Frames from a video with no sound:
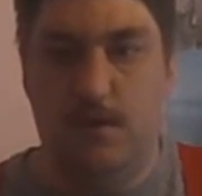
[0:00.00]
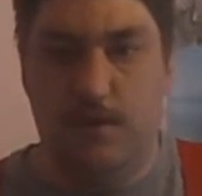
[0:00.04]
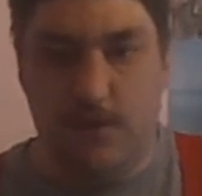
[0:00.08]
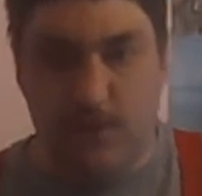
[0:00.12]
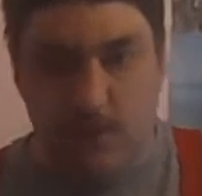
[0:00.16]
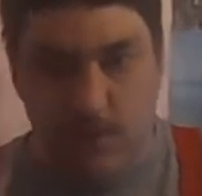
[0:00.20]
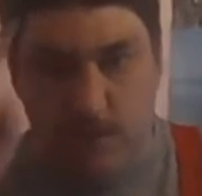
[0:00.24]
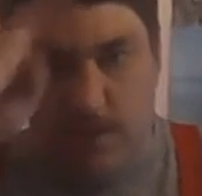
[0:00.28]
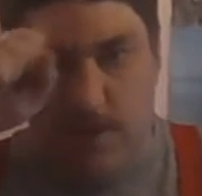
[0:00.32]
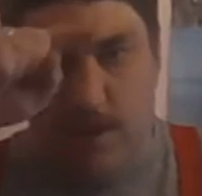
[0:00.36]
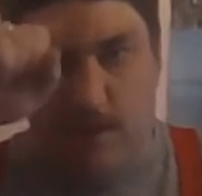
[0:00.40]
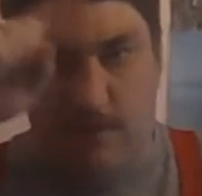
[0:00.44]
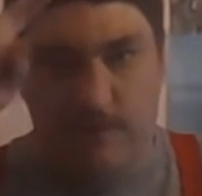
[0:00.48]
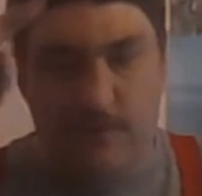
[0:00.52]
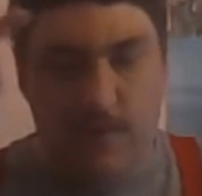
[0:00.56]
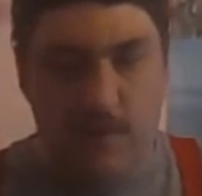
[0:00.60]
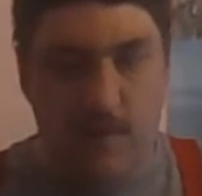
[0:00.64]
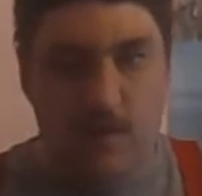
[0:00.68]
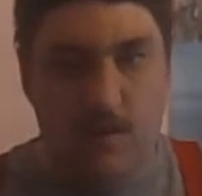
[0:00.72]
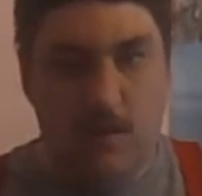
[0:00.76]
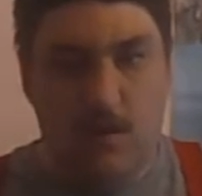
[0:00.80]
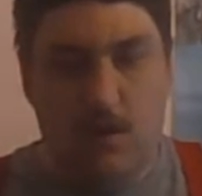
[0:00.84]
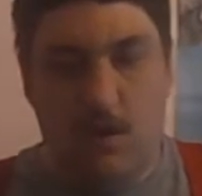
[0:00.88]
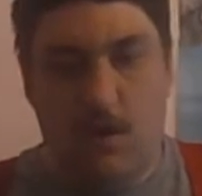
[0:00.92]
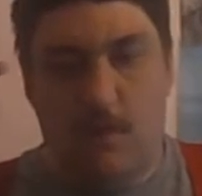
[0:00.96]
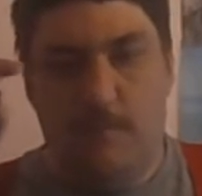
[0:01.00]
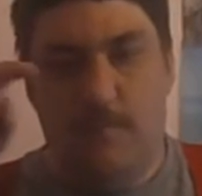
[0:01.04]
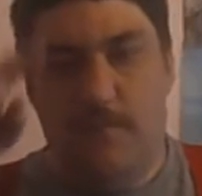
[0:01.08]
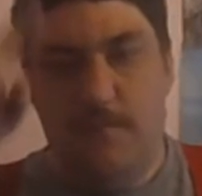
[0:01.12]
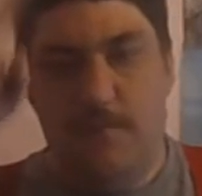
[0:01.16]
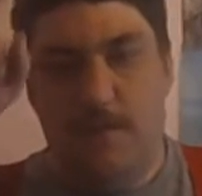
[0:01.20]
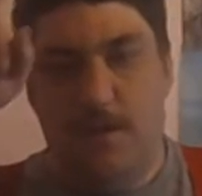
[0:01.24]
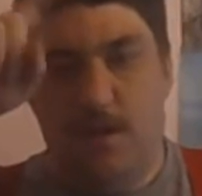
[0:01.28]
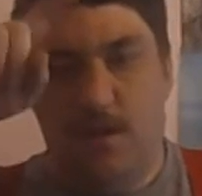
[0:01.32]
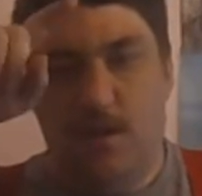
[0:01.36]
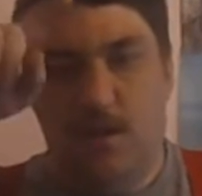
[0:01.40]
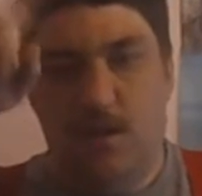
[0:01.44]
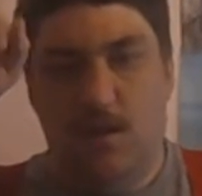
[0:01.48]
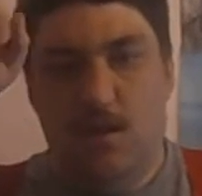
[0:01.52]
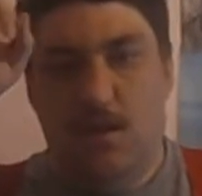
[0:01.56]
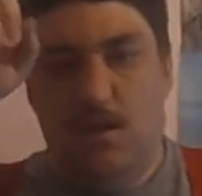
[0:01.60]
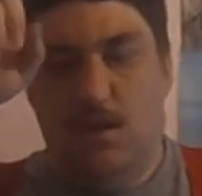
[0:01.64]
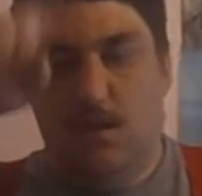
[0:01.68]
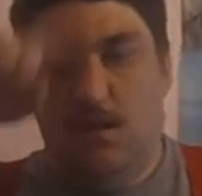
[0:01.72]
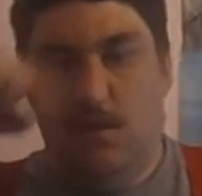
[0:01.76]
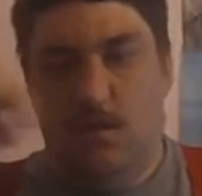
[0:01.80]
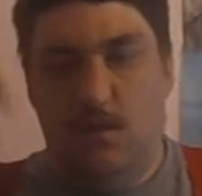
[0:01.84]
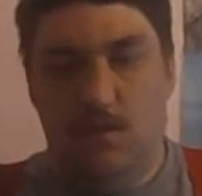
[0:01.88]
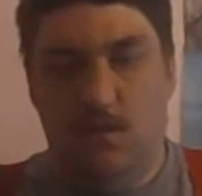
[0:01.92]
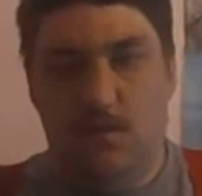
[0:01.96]
You would have copy me
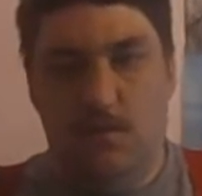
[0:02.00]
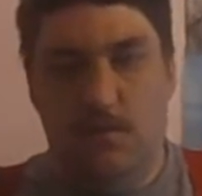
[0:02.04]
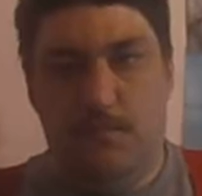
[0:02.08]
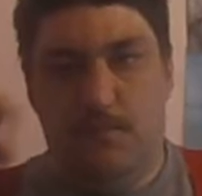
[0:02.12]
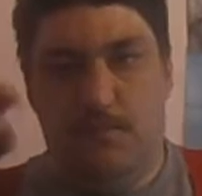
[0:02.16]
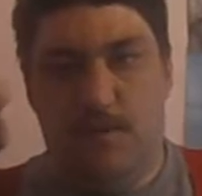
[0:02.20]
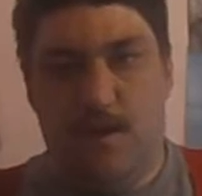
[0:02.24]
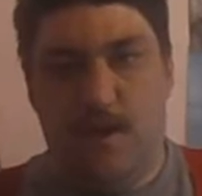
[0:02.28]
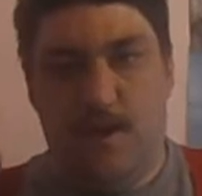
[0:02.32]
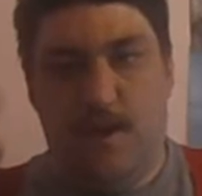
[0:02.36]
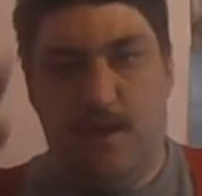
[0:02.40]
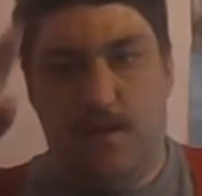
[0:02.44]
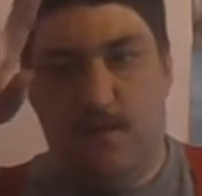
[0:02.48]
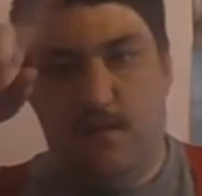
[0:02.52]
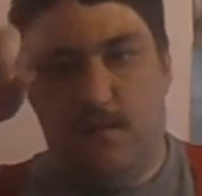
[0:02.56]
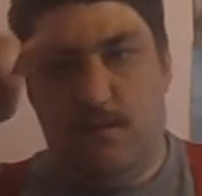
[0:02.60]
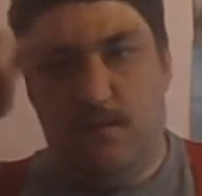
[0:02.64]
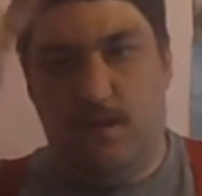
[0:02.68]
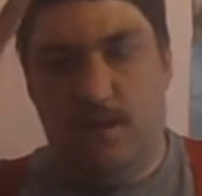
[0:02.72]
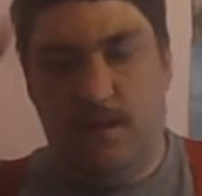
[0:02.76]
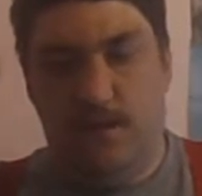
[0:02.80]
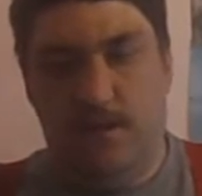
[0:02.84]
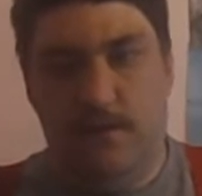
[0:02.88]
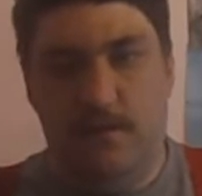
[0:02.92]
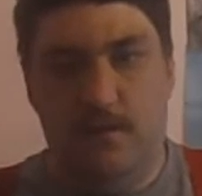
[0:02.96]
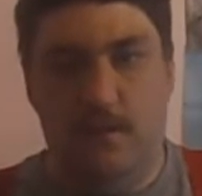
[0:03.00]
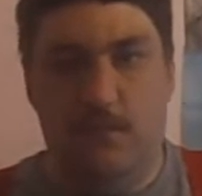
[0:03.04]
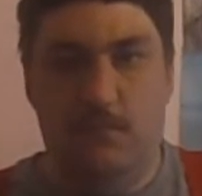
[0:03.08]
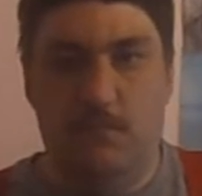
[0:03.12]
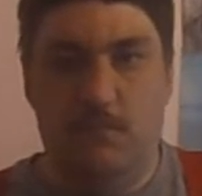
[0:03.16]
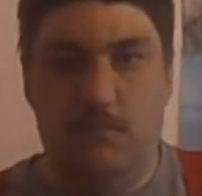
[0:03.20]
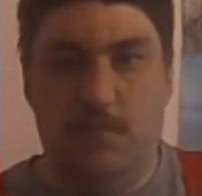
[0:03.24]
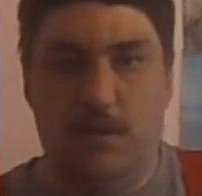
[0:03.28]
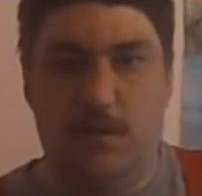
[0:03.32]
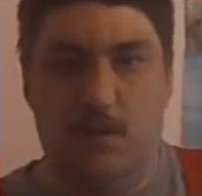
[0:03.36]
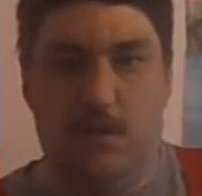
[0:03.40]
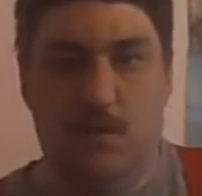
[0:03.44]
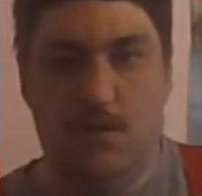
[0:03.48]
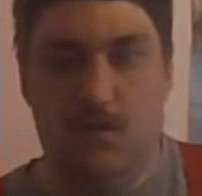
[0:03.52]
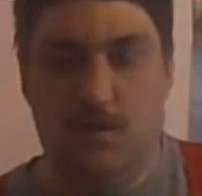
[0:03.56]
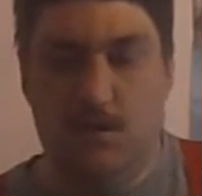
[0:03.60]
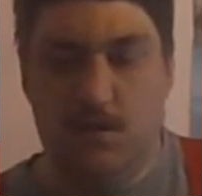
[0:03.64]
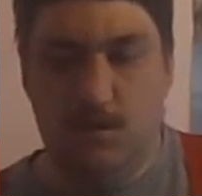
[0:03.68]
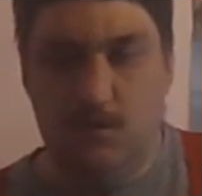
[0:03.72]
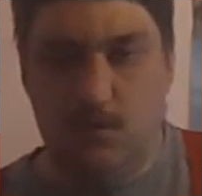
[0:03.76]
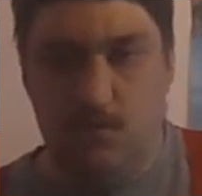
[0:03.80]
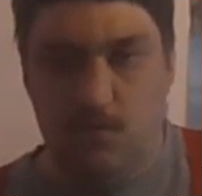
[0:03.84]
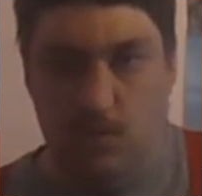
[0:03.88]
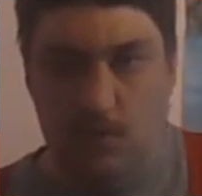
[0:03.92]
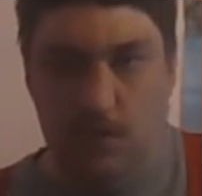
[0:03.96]
with brackets and then a number,
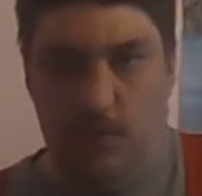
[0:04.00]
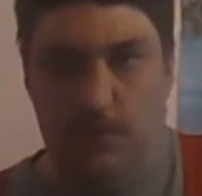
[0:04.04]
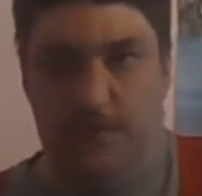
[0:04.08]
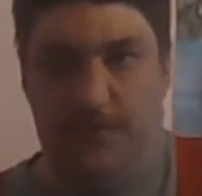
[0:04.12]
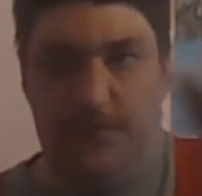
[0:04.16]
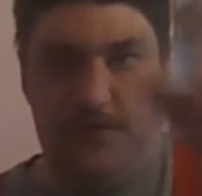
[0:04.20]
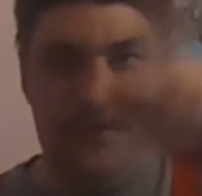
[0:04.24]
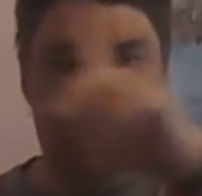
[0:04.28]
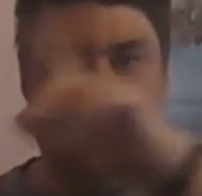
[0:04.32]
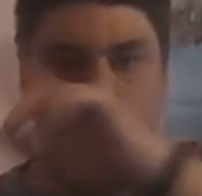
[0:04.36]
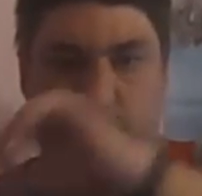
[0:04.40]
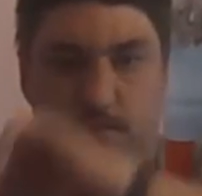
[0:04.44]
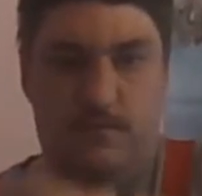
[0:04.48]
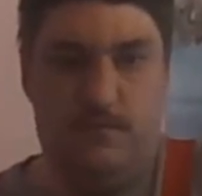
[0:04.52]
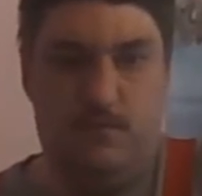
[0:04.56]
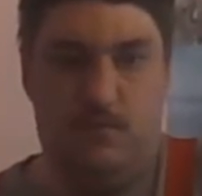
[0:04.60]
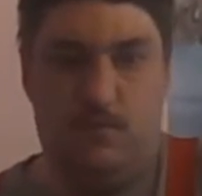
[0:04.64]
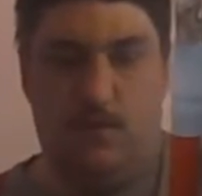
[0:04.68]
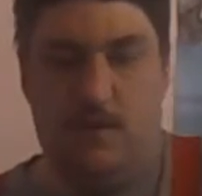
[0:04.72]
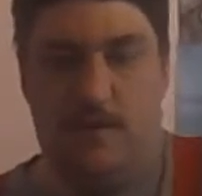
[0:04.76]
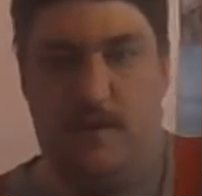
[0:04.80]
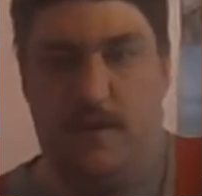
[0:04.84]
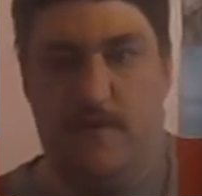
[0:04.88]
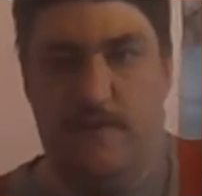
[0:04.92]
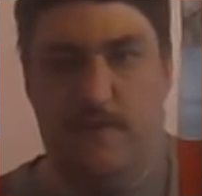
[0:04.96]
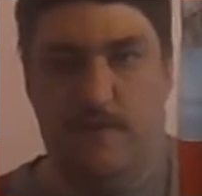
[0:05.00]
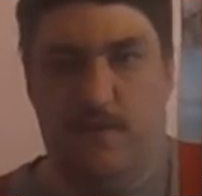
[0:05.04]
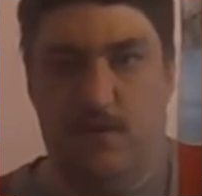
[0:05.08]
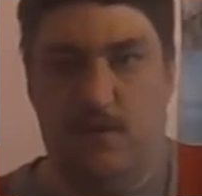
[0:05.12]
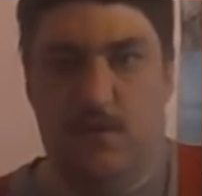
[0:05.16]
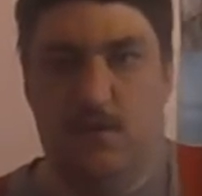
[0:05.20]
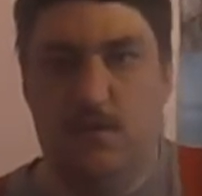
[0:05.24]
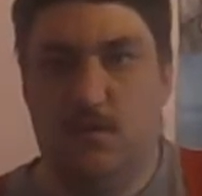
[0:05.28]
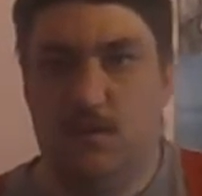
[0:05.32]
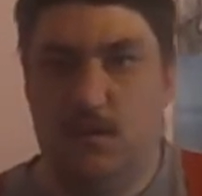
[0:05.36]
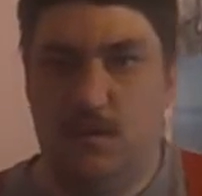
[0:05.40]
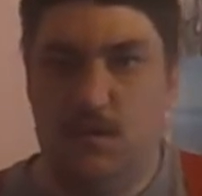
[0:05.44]
1 to whatever,